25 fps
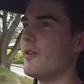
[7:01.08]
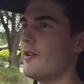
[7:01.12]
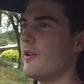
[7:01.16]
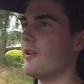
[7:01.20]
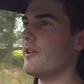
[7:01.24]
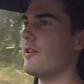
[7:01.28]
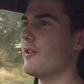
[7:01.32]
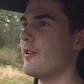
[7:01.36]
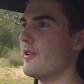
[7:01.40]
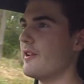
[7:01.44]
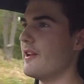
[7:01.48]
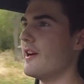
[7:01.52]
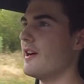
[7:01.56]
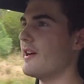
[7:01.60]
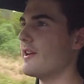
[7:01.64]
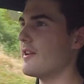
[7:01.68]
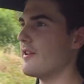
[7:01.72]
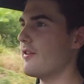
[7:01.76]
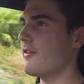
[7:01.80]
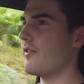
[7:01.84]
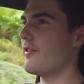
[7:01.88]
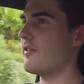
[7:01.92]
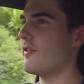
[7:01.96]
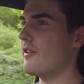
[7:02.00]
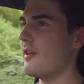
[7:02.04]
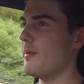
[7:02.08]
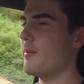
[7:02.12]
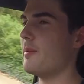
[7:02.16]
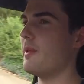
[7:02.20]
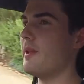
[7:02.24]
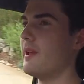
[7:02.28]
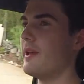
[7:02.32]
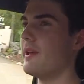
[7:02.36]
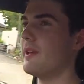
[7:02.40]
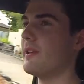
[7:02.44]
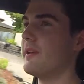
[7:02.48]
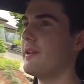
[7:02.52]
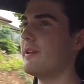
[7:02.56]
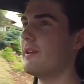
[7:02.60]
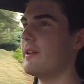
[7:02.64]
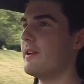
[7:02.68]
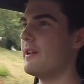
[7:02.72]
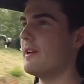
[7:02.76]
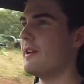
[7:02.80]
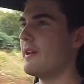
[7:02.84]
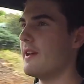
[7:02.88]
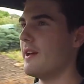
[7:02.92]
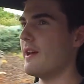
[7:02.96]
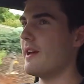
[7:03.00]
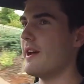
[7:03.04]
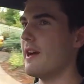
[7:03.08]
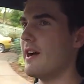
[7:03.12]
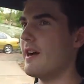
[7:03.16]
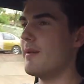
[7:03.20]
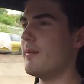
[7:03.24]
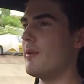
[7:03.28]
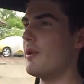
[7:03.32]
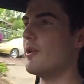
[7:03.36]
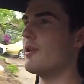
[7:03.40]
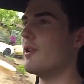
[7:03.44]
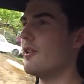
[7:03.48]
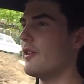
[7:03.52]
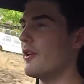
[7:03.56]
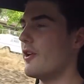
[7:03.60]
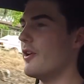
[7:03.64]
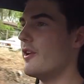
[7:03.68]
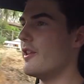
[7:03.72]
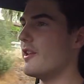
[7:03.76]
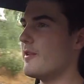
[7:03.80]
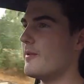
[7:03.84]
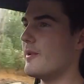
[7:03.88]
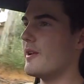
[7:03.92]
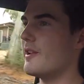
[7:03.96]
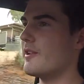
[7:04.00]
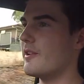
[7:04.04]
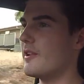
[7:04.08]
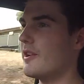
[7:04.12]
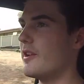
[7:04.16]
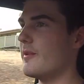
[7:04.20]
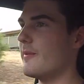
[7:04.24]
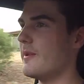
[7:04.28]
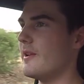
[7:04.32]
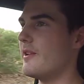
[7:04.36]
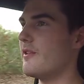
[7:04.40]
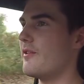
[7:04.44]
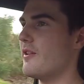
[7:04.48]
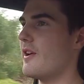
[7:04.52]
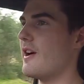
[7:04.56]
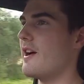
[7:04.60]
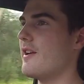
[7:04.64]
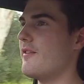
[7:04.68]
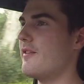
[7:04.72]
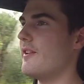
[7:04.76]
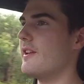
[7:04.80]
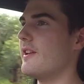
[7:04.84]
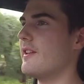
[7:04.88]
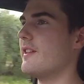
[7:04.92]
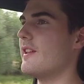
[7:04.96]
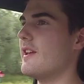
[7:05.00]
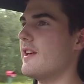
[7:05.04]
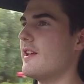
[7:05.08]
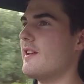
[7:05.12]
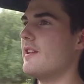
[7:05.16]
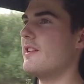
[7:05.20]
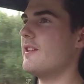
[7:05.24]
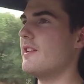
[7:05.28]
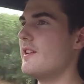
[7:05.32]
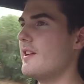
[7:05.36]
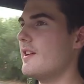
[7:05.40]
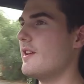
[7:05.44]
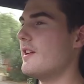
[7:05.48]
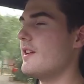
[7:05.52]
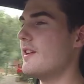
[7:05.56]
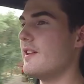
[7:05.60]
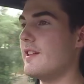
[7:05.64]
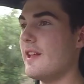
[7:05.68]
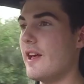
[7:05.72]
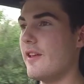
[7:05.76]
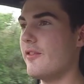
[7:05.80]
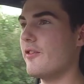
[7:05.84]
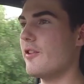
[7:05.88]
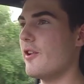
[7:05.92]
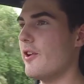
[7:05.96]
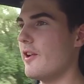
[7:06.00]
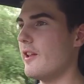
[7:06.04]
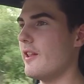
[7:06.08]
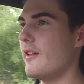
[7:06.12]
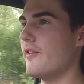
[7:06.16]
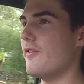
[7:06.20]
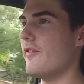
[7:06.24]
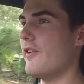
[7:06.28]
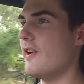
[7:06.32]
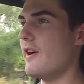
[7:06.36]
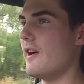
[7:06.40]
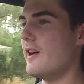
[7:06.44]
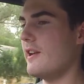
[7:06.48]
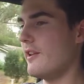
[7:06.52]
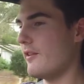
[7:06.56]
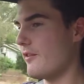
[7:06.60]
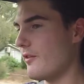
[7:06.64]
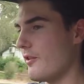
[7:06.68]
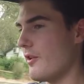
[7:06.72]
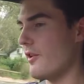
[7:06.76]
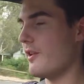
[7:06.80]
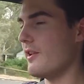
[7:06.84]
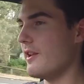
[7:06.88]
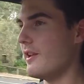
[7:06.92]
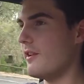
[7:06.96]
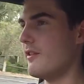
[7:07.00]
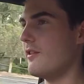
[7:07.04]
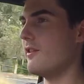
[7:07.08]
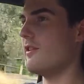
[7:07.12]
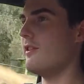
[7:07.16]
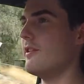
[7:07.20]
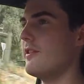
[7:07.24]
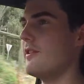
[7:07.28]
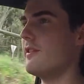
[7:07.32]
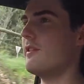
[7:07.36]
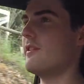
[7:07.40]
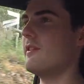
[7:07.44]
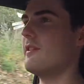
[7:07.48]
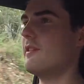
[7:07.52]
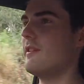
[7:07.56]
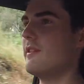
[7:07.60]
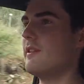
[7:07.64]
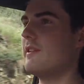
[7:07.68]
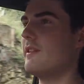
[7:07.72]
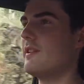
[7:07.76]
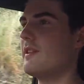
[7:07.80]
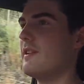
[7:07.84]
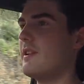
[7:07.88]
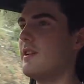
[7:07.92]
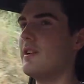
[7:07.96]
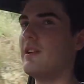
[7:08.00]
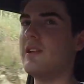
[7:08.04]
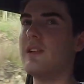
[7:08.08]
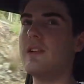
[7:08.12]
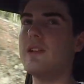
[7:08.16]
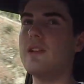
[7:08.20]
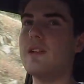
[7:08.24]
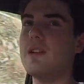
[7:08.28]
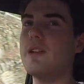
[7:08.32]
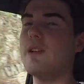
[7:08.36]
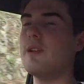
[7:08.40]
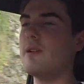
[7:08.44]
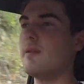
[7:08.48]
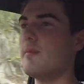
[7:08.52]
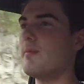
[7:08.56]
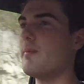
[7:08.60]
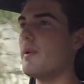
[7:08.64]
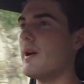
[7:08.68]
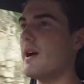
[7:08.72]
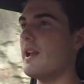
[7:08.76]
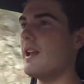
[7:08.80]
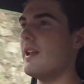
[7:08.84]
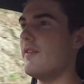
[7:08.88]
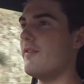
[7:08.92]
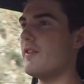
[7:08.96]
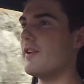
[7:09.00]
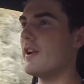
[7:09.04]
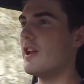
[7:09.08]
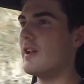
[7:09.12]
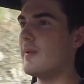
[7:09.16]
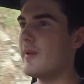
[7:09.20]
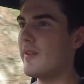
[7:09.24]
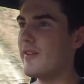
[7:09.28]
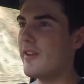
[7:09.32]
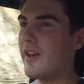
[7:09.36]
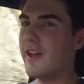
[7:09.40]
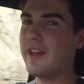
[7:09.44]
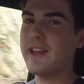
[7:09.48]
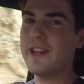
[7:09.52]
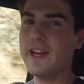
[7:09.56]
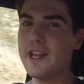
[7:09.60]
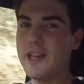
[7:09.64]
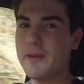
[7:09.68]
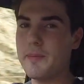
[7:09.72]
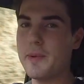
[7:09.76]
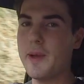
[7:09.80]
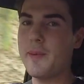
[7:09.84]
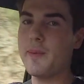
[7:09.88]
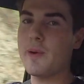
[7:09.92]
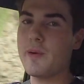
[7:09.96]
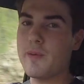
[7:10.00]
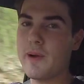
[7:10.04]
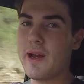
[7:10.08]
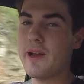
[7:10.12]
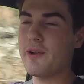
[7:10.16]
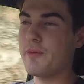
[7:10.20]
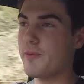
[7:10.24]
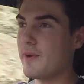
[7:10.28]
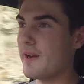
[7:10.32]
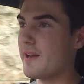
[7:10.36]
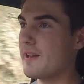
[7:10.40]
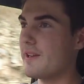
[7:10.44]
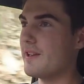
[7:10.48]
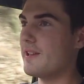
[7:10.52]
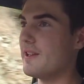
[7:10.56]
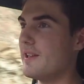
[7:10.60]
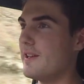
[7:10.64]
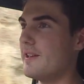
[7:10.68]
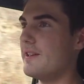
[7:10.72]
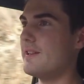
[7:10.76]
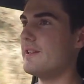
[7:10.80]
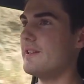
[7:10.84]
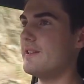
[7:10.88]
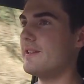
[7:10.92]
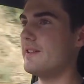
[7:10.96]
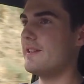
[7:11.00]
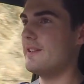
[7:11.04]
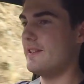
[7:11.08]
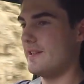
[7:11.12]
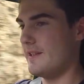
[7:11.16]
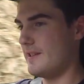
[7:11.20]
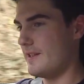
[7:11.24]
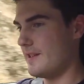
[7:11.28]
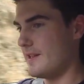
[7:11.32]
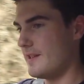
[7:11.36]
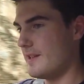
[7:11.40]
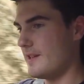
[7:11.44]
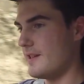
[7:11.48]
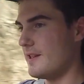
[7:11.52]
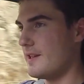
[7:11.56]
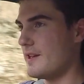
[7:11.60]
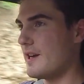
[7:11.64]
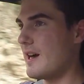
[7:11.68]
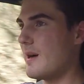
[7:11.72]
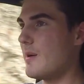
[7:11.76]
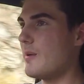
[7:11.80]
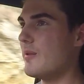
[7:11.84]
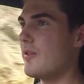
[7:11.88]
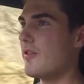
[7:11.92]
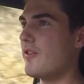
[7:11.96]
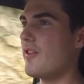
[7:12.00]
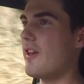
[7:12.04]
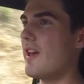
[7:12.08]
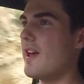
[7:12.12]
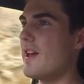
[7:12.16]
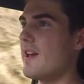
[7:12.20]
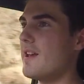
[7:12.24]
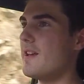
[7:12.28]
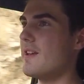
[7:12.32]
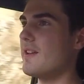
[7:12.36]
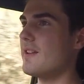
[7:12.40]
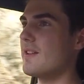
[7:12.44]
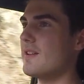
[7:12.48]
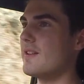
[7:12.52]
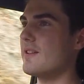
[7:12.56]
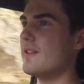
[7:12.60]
or you're a youngest sibling, or you're the only one going to be driving, then that's totally fine, it's not an issue. But if you're going to be taking other people around regularly, I would say